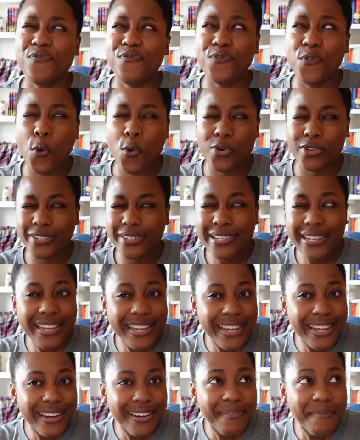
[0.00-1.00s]

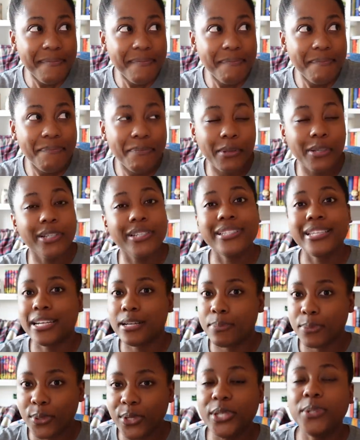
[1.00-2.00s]
14 books and a
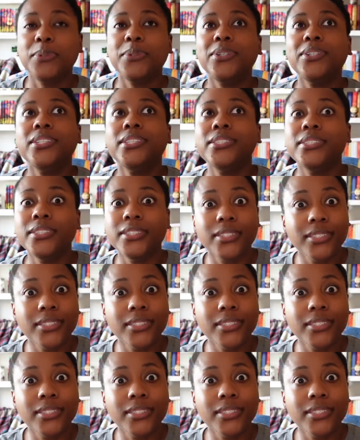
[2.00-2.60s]
prequel.